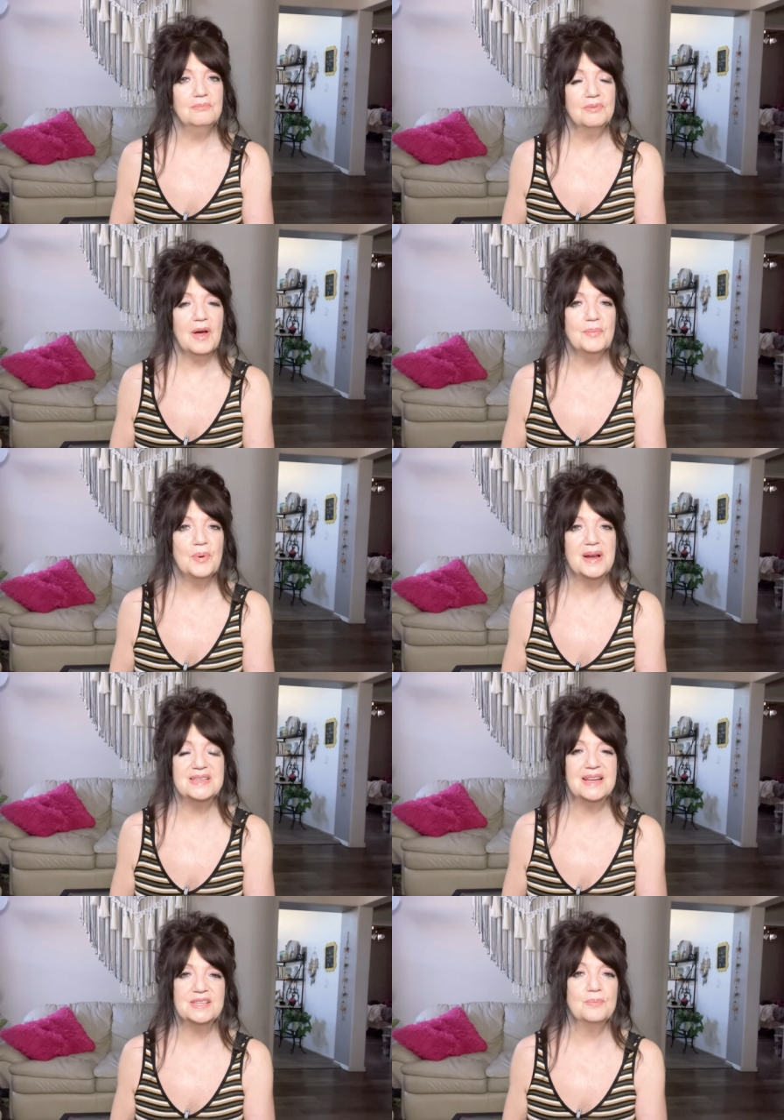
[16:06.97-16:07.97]
thought
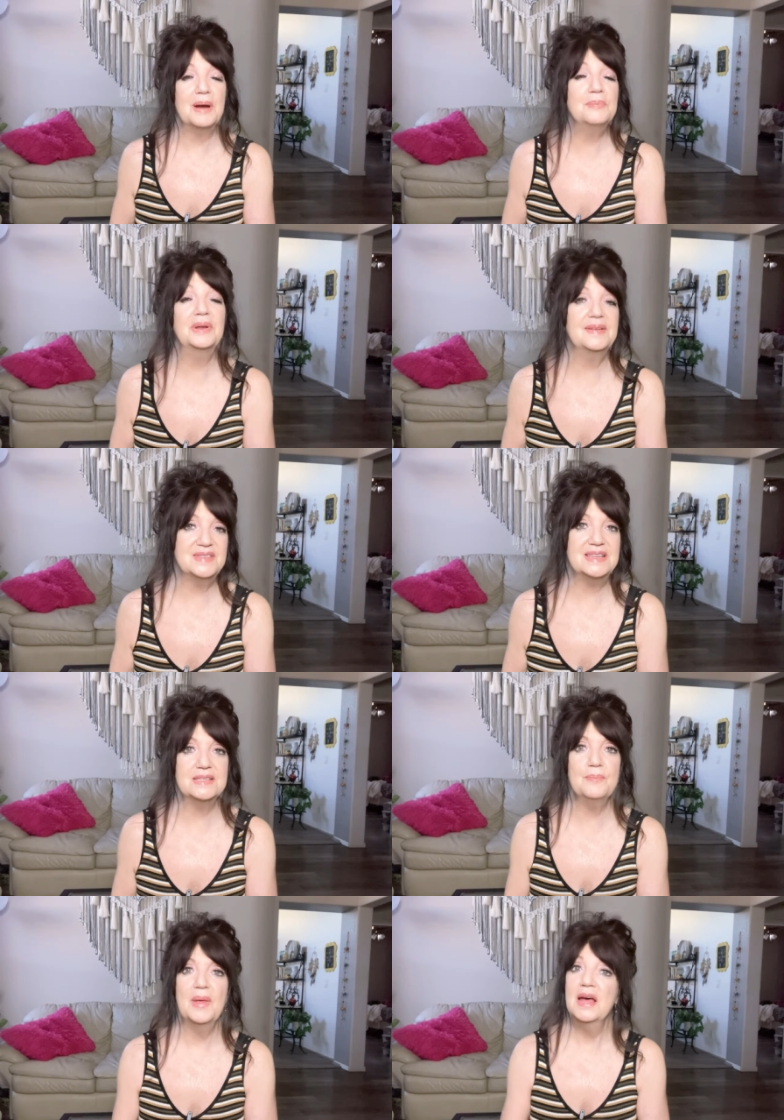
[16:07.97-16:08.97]
process or my belief
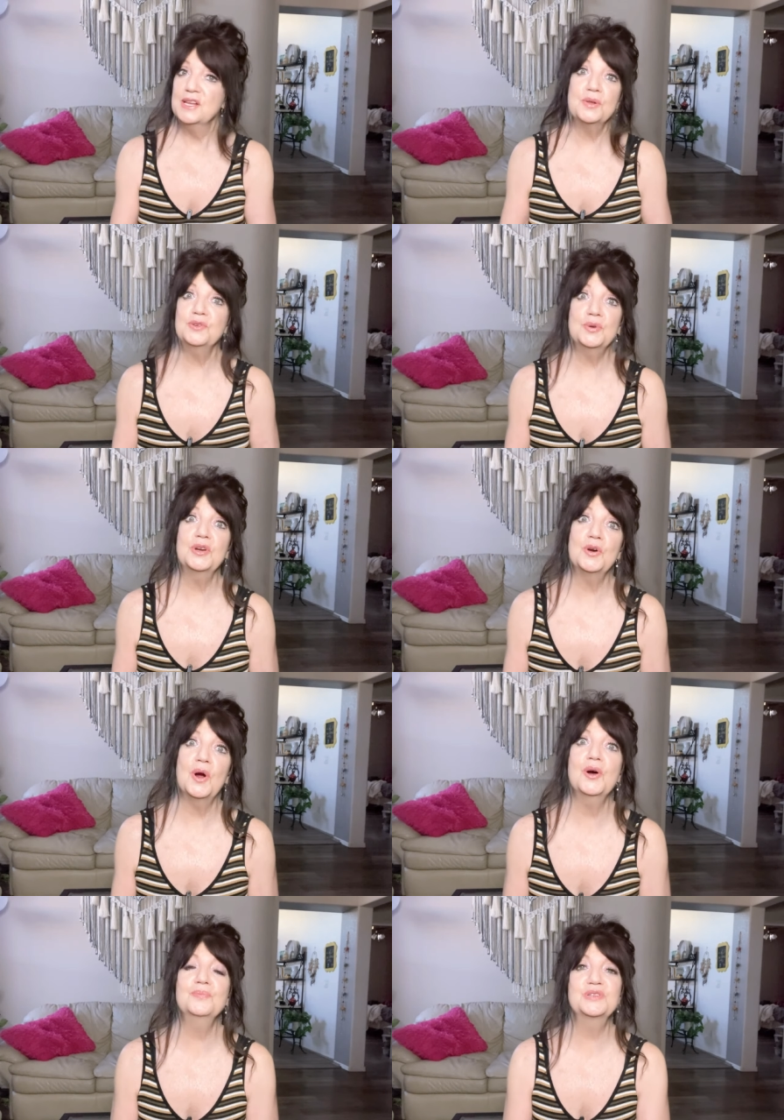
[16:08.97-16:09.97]
system. So do it your
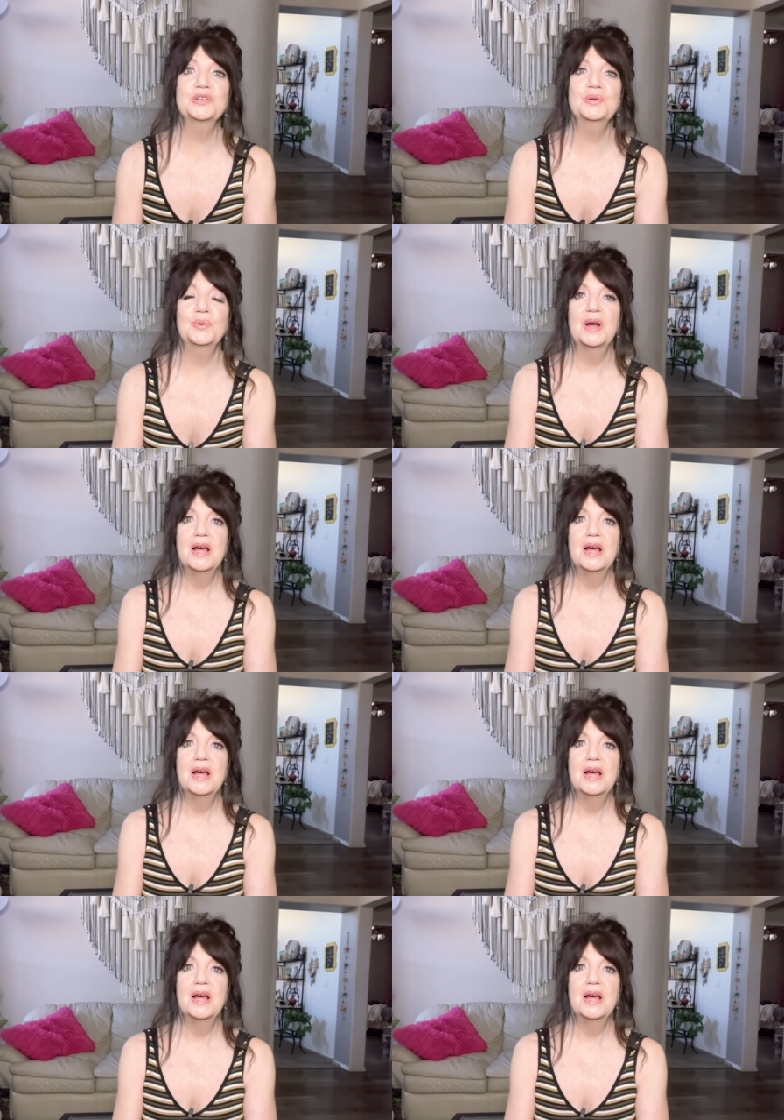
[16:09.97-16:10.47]
home too.